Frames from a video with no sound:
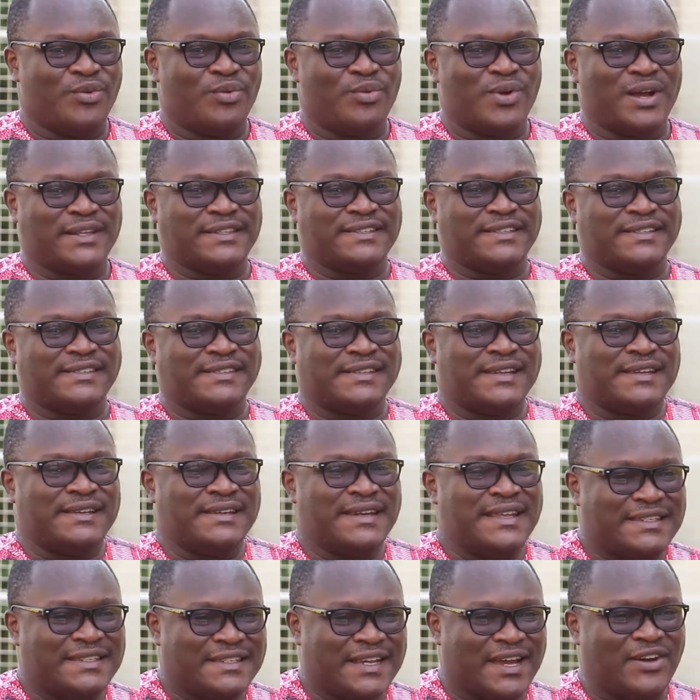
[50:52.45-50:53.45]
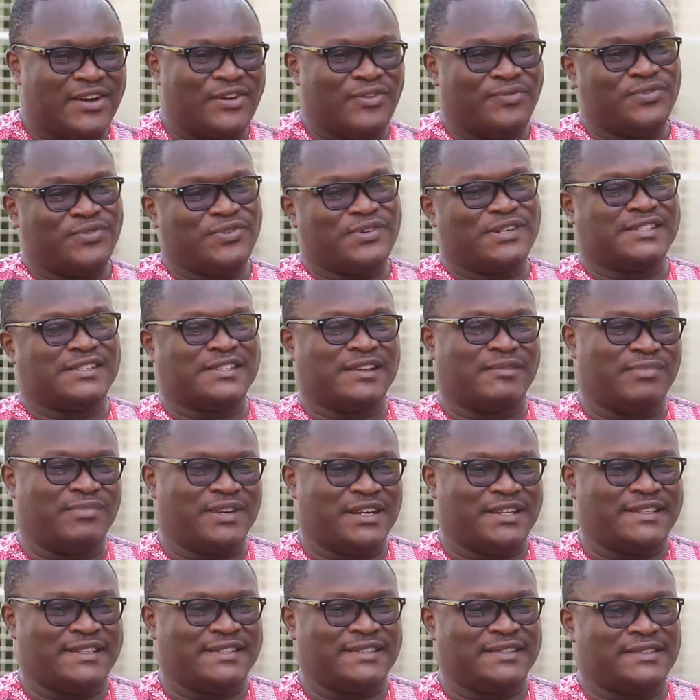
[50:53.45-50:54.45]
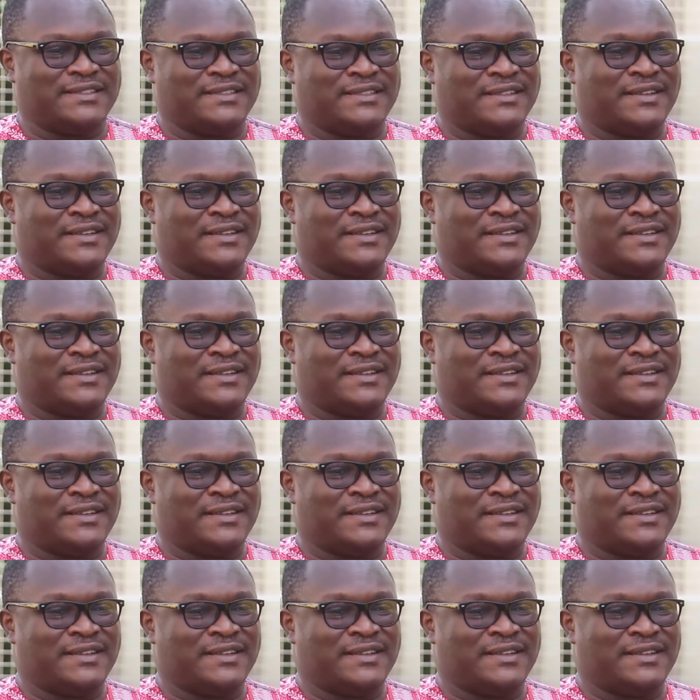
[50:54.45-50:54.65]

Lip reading: What is the nature of your disability?